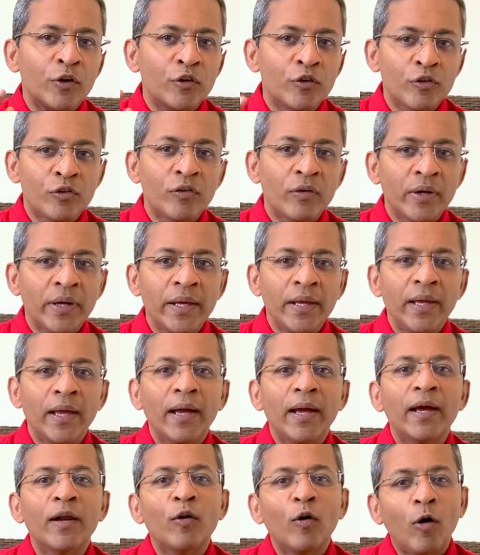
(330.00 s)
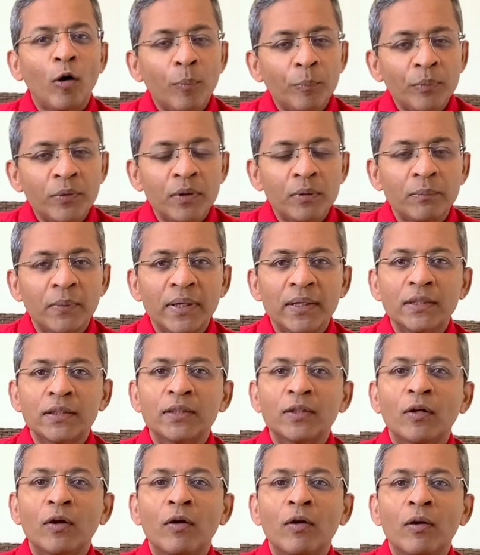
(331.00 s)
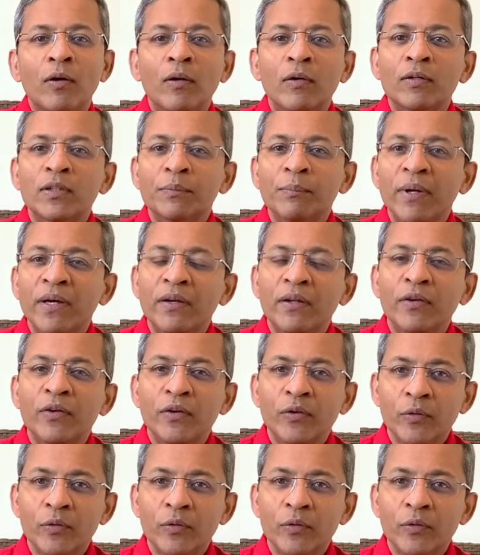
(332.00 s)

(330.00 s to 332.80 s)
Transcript: Try and optimize cosmetic